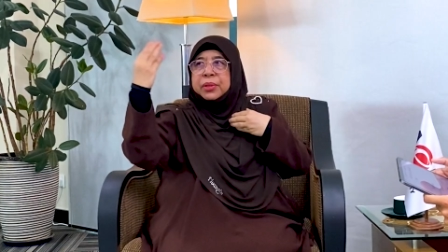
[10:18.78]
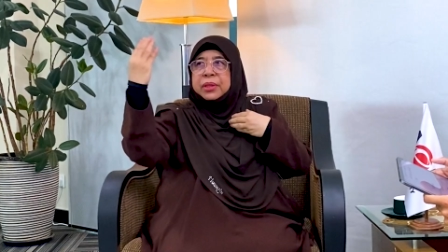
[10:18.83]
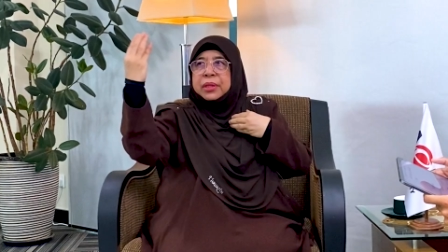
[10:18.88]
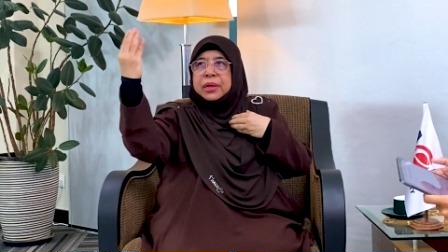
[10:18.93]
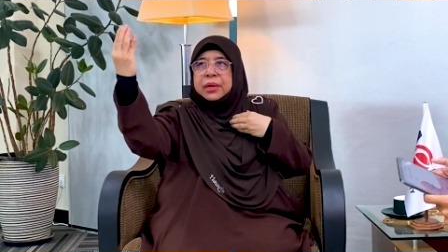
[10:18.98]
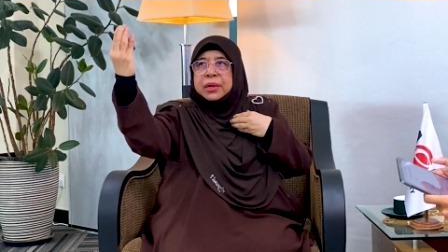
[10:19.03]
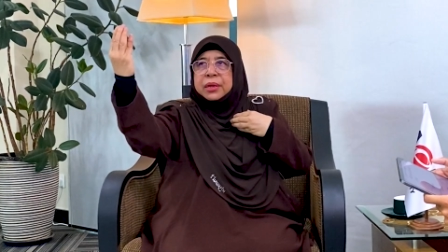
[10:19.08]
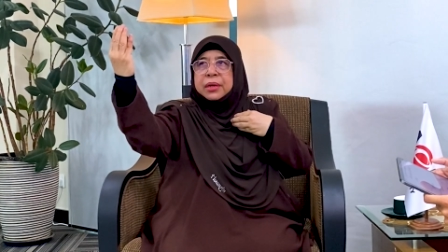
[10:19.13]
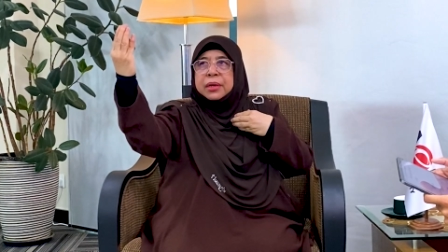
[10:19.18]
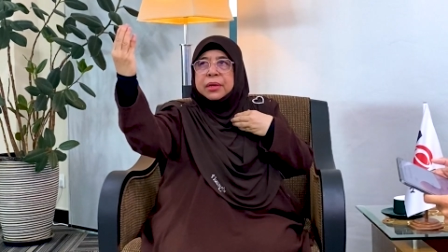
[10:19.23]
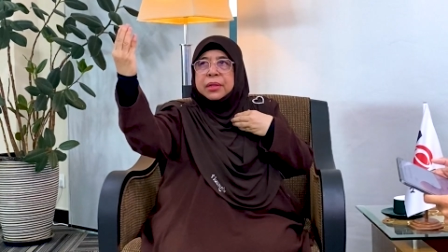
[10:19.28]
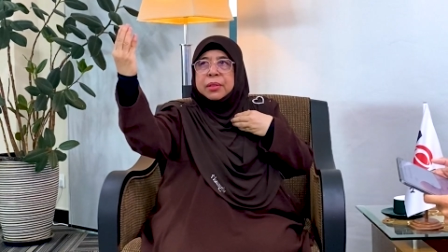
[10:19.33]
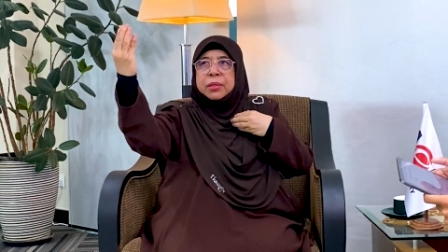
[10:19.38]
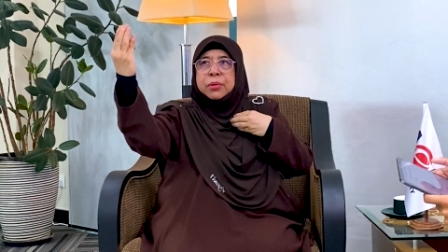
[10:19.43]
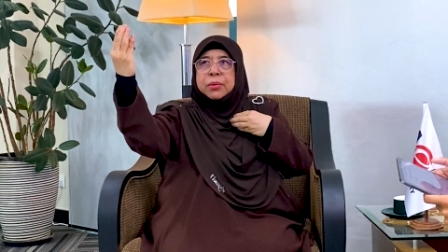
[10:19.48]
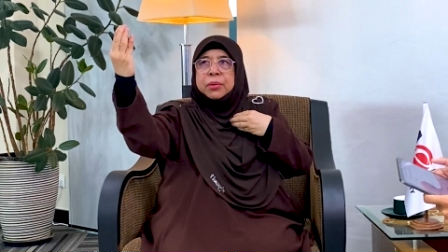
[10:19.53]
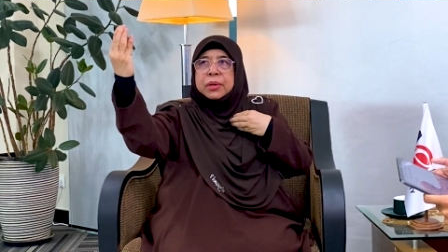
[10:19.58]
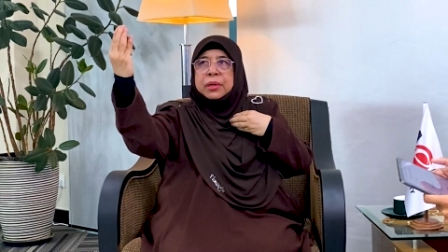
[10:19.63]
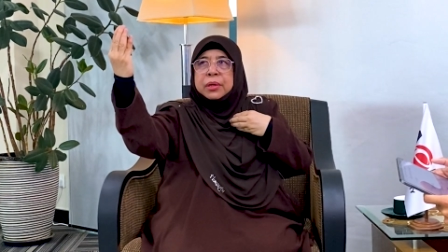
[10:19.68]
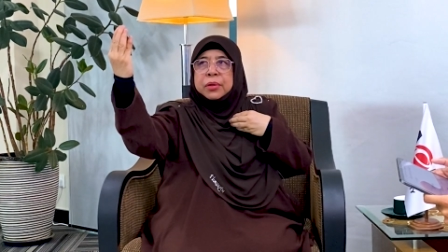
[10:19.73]

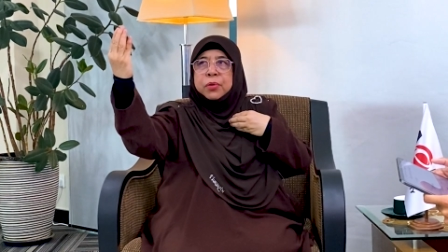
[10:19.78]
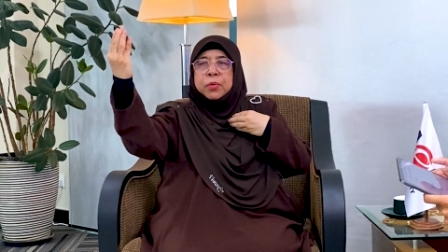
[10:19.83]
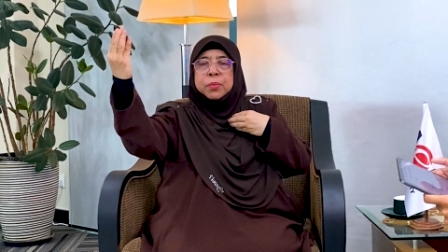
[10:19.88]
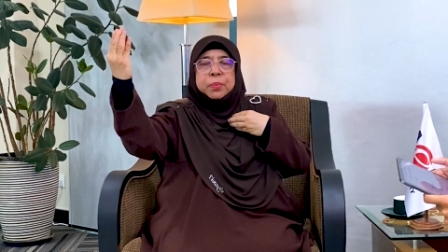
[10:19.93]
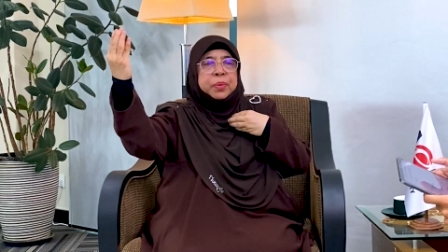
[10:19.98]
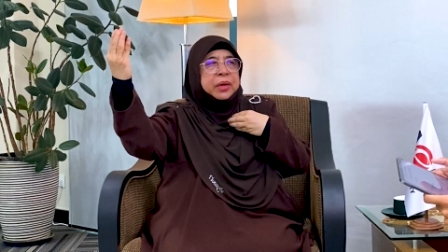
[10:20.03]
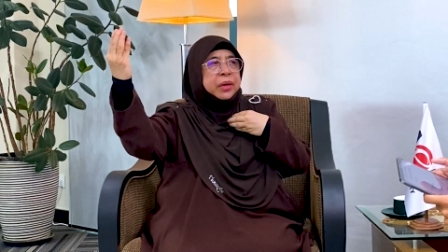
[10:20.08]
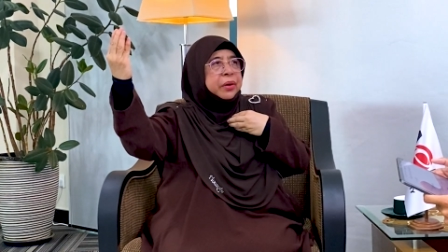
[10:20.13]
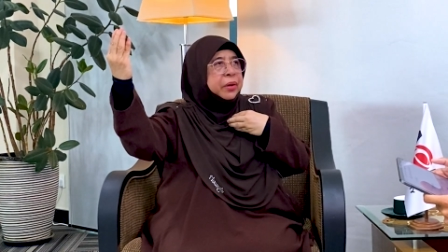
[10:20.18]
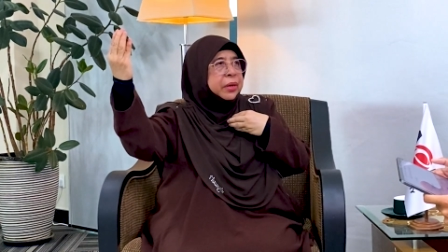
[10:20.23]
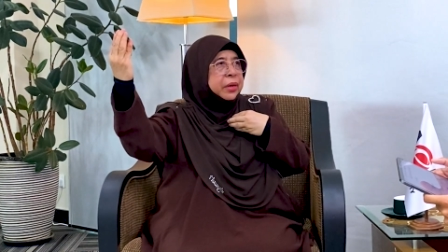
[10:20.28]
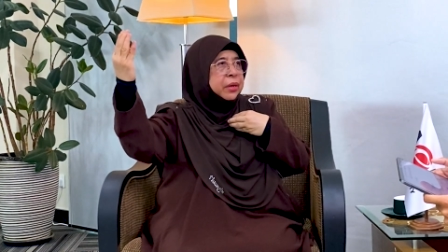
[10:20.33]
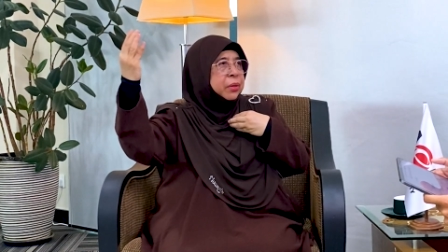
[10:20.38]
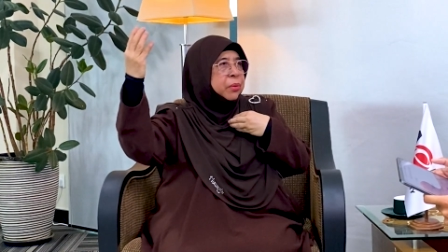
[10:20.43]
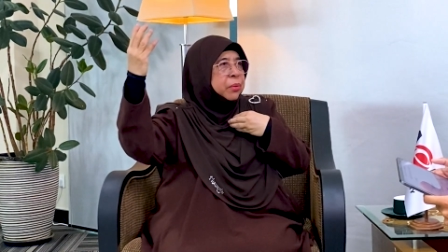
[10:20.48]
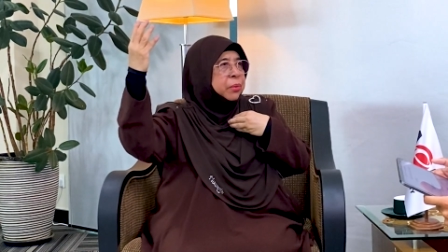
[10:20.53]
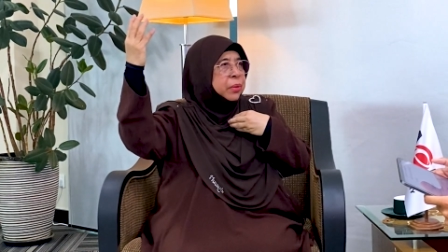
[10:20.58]
the superior,